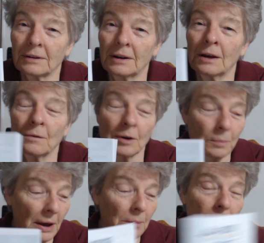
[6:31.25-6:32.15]
It will
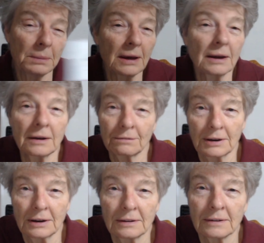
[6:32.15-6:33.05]
pay big
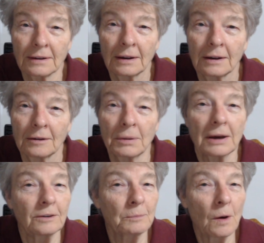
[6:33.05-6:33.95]
dividends. By
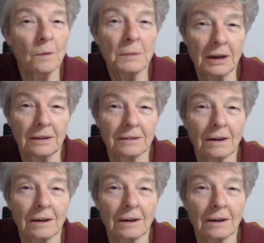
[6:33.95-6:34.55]
small means